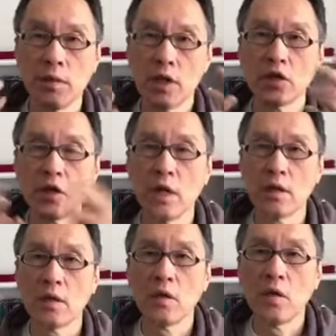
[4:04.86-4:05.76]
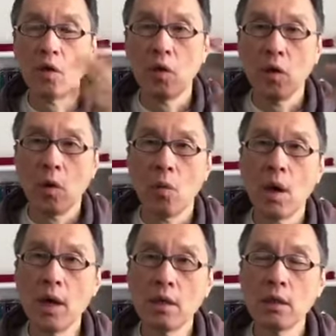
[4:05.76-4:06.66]
martial art.
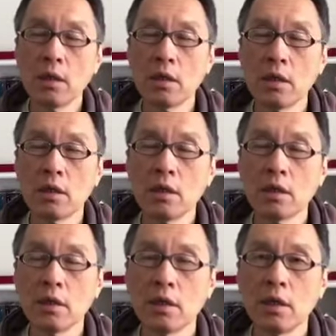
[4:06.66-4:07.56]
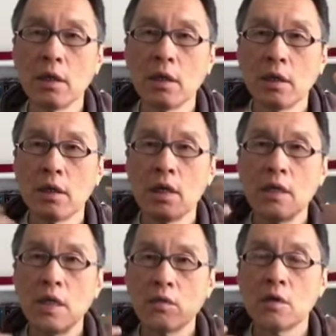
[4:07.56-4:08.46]
One is they
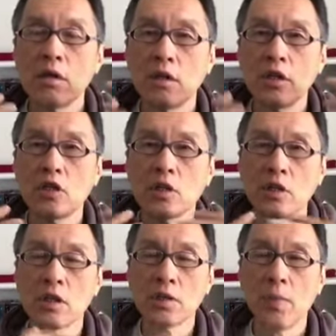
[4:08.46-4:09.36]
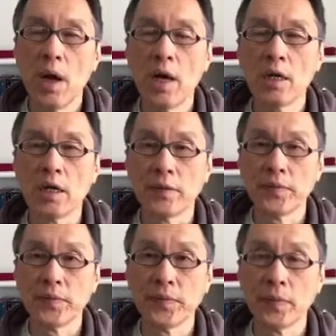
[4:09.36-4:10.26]
need to condition this body.
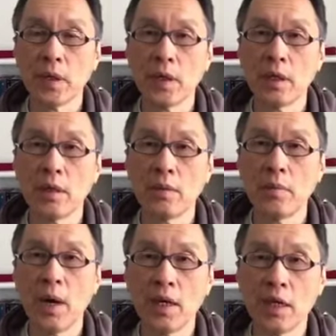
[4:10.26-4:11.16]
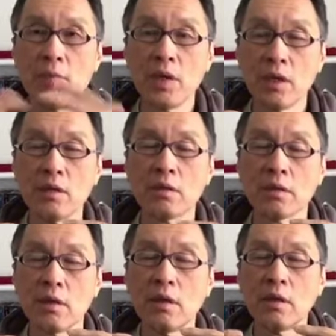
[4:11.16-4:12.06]
Okay, body means
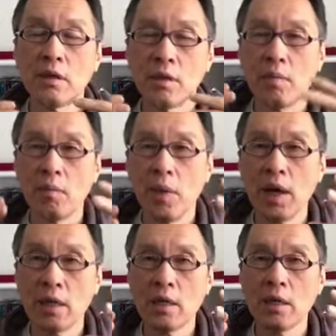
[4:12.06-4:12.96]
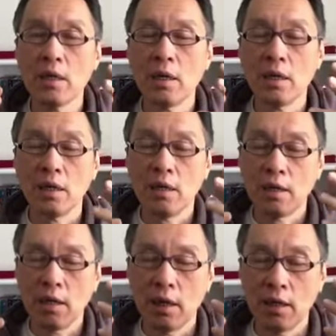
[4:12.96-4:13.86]
body
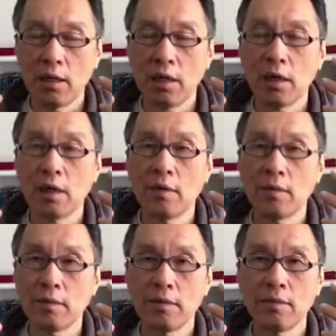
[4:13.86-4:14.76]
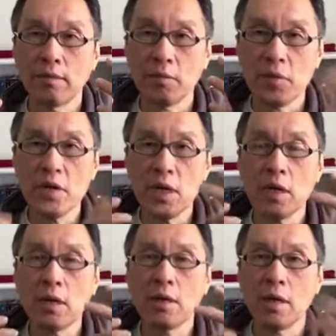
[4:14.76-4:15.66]
and
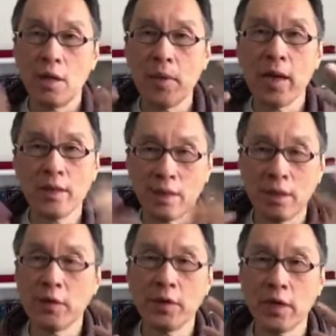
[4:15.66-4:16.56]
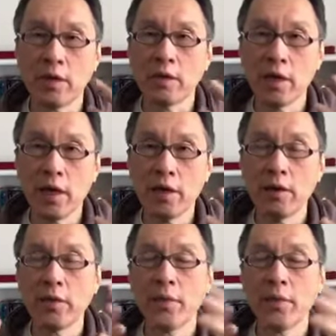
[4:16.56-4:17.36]
breathing and mind and everything. Okay,